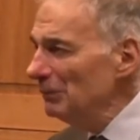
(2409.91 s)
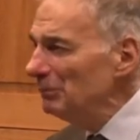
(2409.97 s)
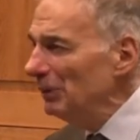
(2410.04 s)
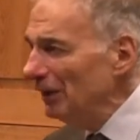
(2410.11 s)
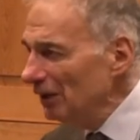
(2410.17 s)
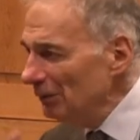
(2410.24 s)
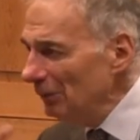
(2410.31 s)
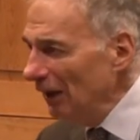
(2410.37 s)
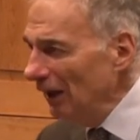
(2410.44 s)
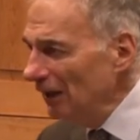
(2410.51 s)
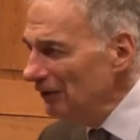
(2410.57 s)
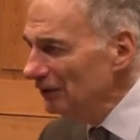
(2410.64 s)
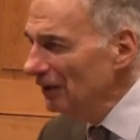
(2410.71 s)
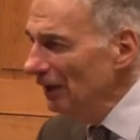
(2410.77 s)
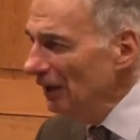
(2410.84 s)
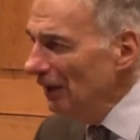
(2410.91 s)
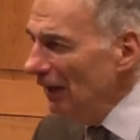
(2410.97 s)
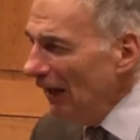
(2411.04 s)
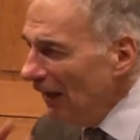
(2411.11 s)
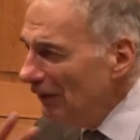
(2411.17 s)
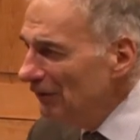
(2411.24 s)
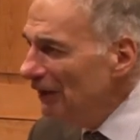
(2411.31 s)
epitomized
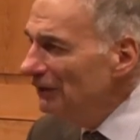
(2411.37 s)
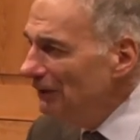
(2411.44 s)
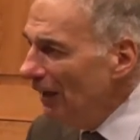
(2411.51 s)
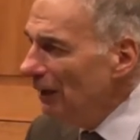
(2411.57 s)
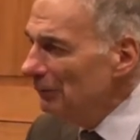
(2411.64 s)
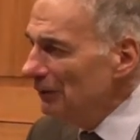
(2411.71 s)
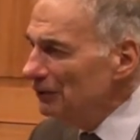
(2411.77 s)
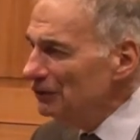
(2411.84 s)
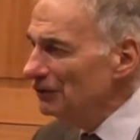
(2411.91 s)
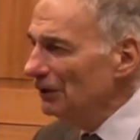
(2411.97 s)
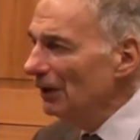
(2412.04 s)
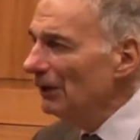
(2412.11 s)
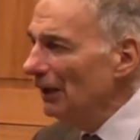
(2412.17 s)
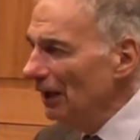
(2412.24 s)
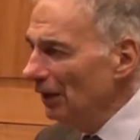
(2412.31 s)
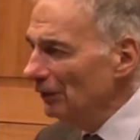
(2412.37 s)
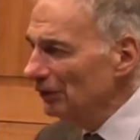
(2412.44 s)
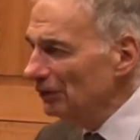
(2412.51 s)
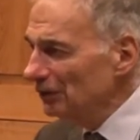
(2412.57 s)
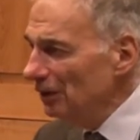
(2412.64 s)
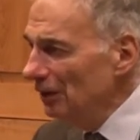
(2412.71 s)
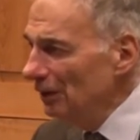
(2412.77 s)
how they damaged their
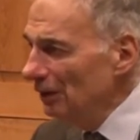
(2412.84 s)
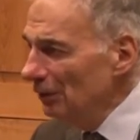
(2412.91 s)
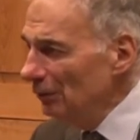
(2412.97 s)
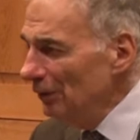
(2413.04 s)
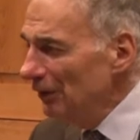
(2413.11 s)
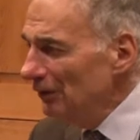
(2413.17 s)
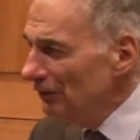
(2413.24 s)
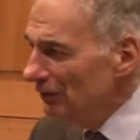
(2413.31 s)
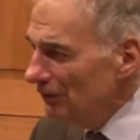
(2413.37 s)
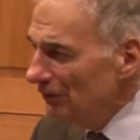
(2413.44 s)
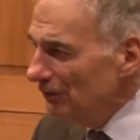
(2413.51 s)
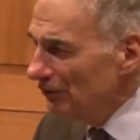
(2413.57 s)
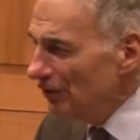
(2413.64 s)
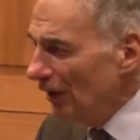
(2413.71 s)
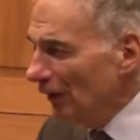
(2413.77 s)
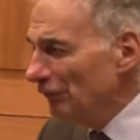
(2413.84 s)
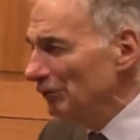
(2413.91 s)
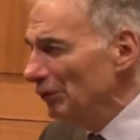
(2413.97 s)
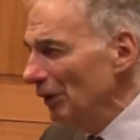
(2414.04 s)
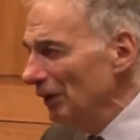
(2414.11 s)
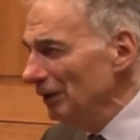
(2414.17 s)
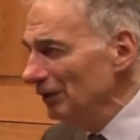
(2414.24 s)
health with soft
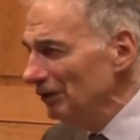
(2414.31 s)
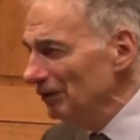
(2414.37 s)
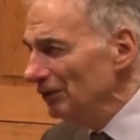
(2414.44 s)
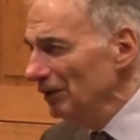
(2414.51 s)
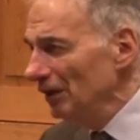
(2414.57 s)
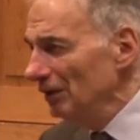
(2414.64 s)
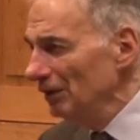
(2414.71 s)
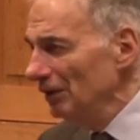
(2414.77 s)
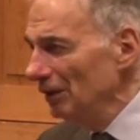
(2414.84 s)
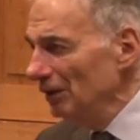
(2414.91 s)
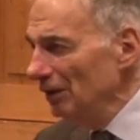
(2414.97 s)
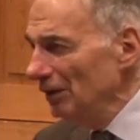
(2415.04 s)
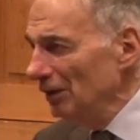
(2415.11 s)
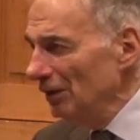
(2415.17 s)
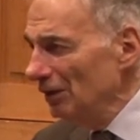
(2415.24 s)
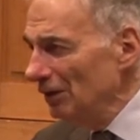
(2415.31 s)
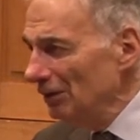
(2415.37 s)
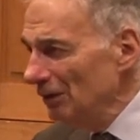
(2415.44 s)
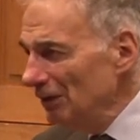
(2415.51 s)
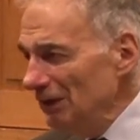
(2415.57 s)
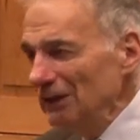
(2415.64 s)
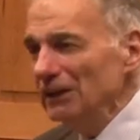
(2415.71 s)
drinks and
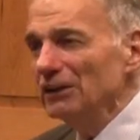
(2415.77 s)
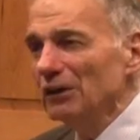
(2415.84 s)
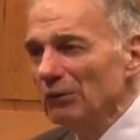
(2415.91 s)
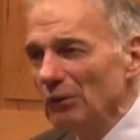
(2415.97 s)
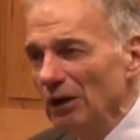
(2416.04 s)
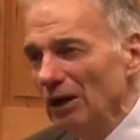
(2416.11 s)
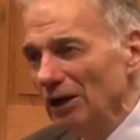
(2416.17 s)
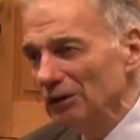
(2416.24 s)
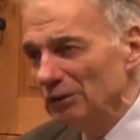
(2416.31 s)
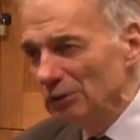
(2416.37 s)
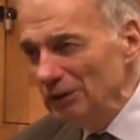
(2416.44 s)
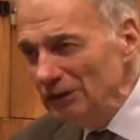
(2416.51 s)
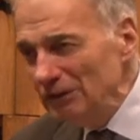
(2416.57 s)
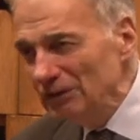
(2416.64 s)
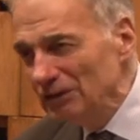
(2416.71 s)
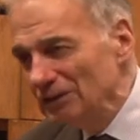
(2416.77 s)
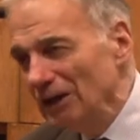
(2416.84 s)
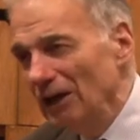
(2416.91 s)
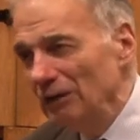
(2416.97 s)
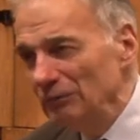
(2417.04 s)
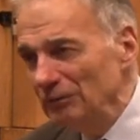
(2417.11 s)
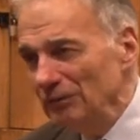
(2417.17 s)
eating the wrong grease
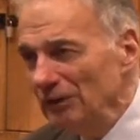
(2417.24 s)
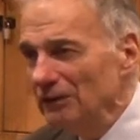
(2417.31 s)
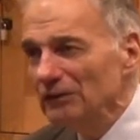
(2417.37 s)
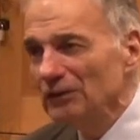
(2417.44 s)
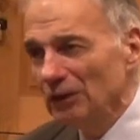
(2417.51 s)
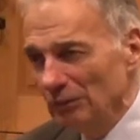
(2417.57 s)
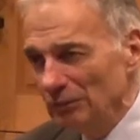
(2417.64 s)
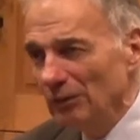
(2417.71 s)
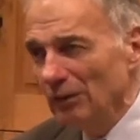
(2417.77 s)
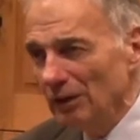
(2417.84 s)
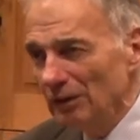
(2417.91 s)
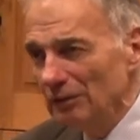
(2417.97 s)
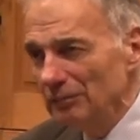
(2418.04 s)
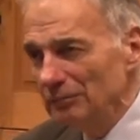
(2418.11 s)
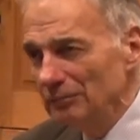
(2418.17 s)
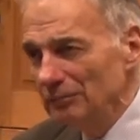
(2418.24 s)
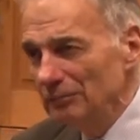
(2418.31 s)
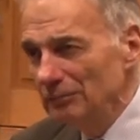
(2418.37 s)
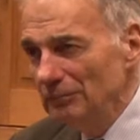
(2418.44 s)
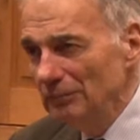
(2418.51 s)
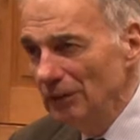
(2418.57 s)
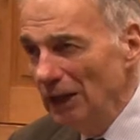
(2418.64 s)
stuff and so forth.
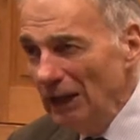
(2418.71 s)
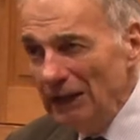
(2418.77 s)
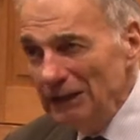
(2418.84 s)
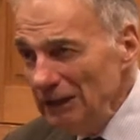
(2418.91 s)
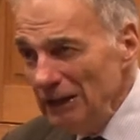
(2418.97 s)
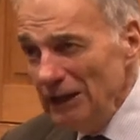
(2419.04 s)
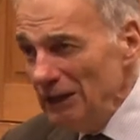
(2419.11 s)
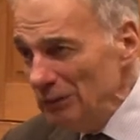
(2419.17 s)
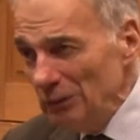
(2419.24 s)
And he